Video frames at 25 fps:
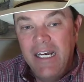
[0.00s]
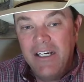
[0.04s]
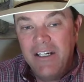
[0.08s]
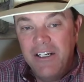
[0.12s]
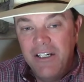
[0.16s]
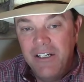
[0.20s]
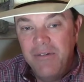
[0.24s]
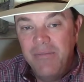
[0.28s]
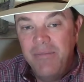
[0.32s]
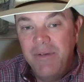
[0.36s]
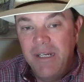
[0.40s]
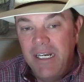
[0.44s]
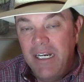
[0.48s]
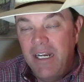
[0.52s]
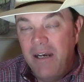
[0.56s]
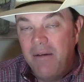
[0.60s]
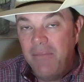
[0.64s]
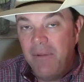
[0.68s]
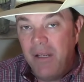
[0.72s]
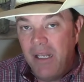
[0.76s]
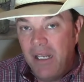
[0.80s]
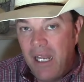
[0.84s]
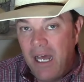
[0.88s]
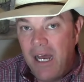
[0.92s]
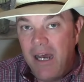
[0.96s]
could have been up
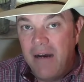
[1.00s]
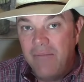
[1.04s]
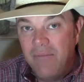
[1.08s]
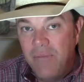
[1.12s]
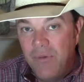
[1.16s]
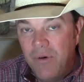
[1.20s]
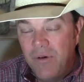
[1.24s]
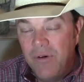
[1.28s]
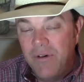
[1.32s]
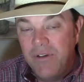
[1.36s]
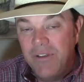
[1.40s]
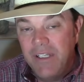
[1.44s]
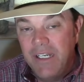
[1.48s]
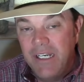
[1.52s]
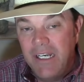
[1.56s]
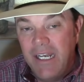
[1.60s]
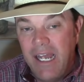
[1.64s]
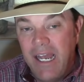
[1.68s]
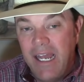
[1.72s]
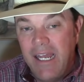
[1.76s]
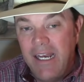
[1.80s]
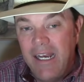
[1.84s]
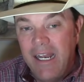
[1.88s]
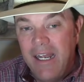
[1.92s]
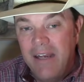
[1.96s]
a lot more than
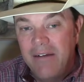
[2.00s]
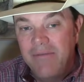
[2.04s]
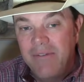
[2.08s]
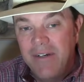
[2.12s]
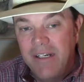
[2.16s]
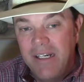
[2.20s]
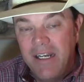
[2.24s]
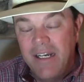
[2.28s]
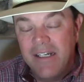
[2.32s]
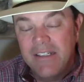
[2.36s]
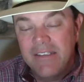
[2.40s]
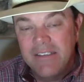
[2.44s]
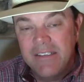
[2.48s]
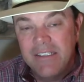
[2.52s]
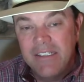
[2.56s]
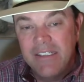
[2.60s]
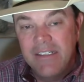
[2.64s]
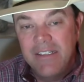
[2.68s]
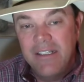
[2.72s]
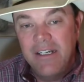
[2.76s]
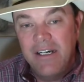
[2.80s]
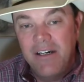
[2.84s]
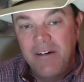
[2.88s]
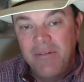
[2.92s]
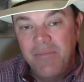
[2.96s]
that had we not seen
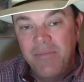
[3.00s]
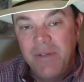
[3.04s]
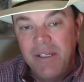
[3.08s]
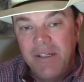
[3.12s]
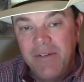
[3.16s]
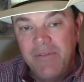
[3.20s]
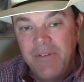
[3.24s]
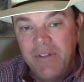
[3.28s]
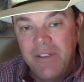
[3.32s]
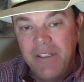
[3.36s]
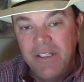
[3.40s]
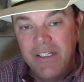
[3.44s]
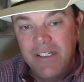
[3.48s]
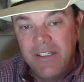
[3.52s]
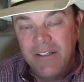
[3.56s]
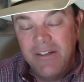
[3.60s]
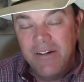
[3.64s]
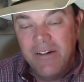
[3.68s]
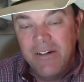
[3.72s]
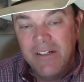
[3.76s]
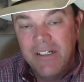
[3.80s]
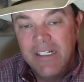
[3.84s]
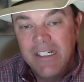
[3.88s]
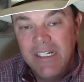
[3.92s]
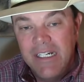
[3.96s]
the upheaval in your